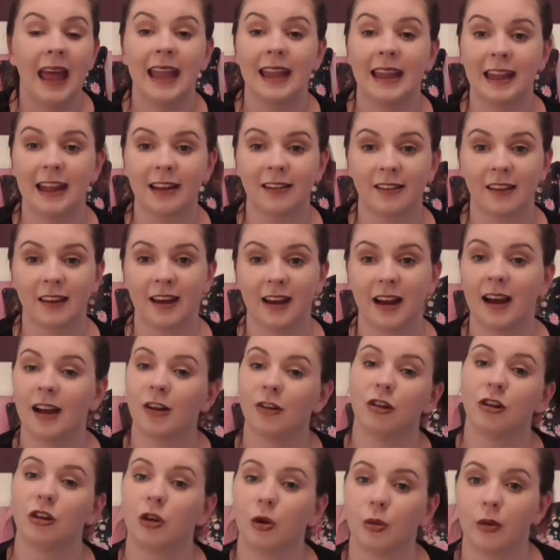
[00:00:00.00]
Next thing, I
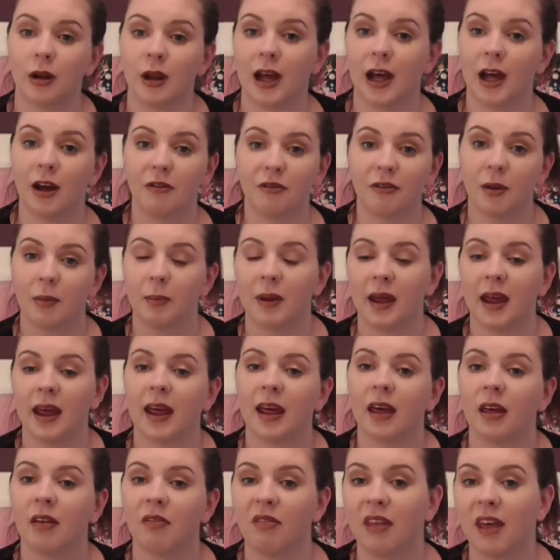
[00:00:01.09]
actually don't have a
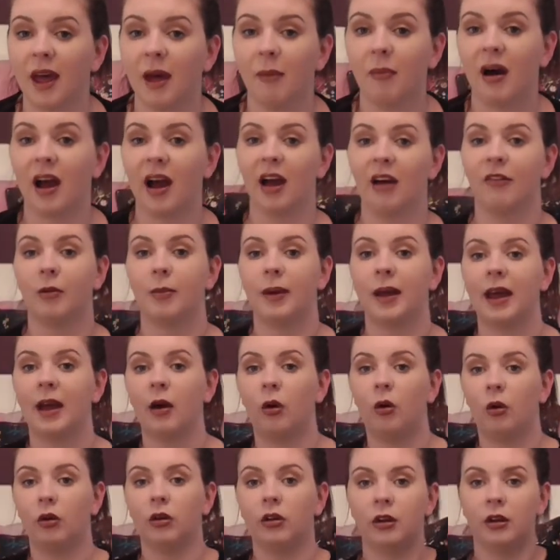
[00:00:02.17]
pair there, but I have a pair
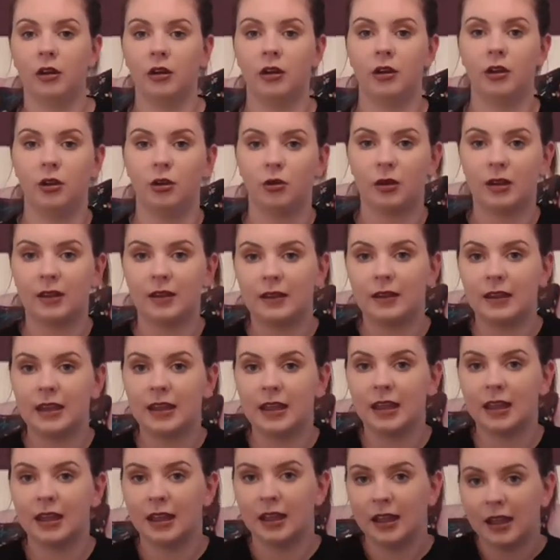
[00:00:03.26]
on. You can
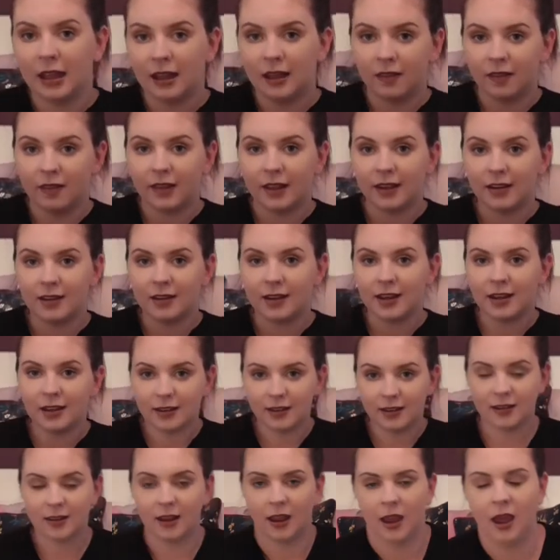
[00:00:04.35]
see they're
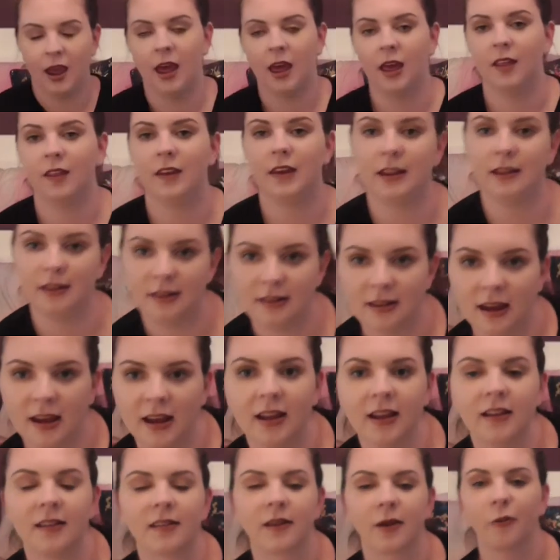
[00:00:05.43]
tights. These
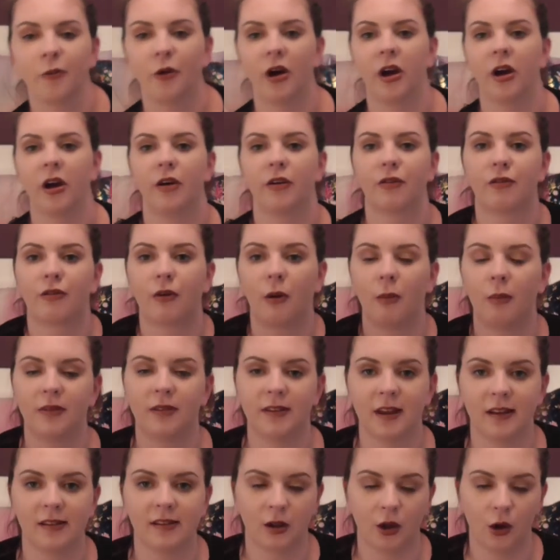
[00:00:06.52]
tights were from
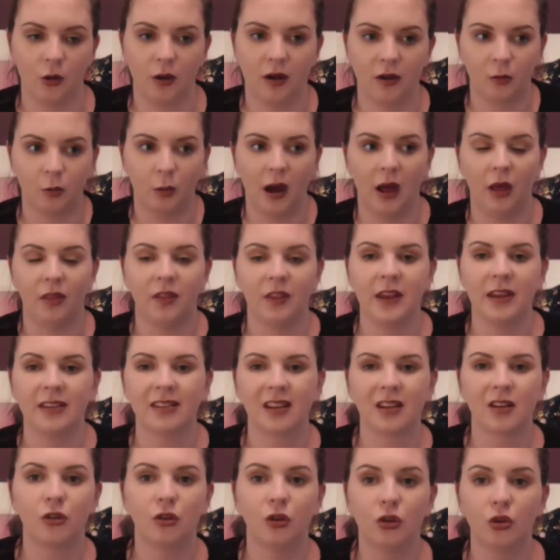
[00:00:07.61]
Tesco as well. These
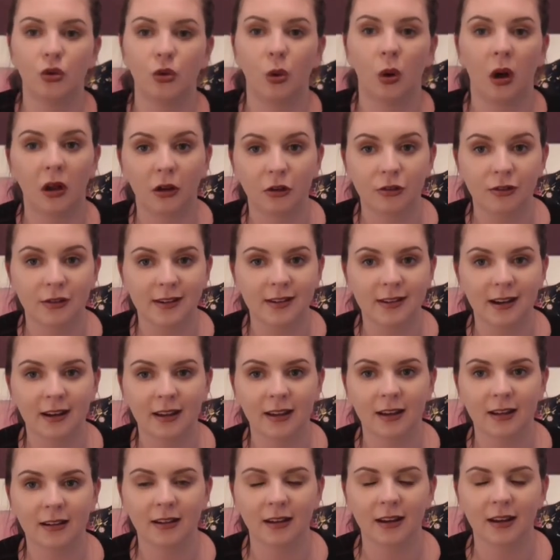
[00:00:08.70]
are 200
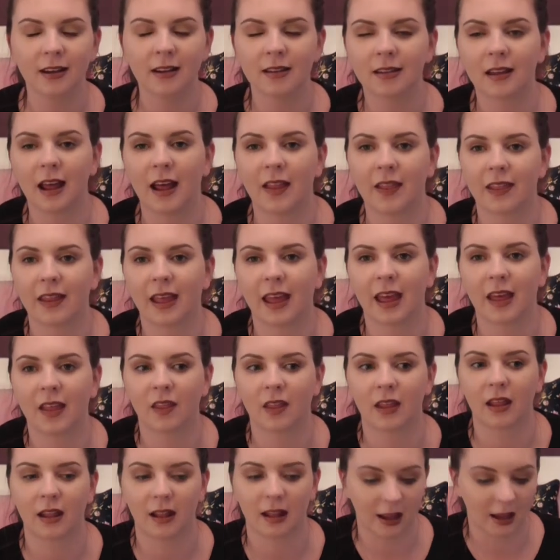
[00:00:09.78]
denier tights and they're
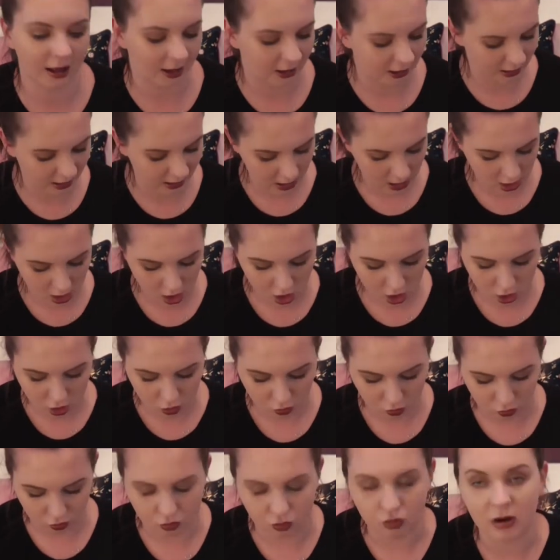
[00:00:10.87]
the like
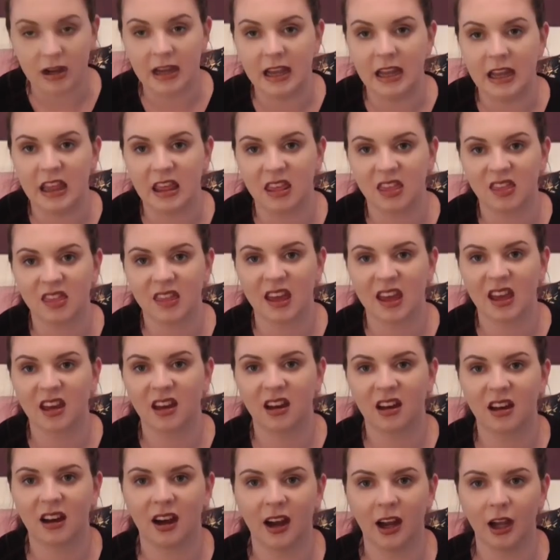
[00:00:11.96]
really thick
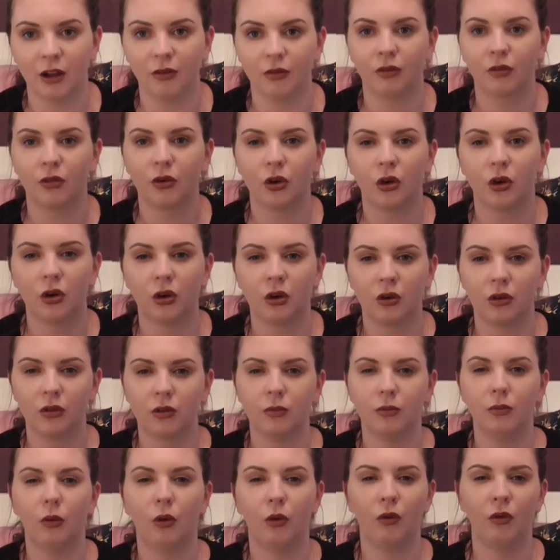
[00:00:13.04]
kind of
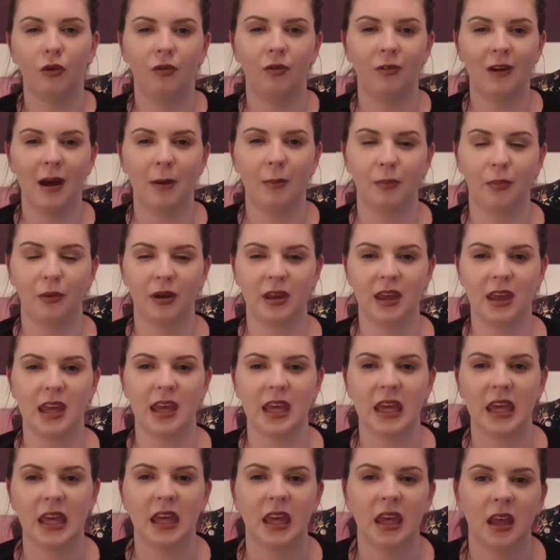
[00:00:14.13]
more
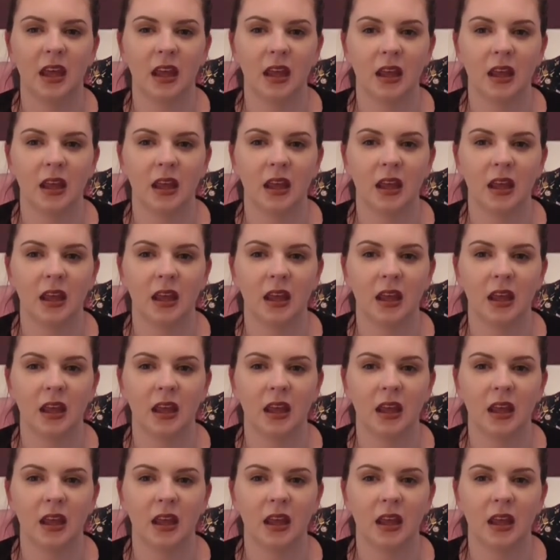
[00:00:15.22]
fabric-y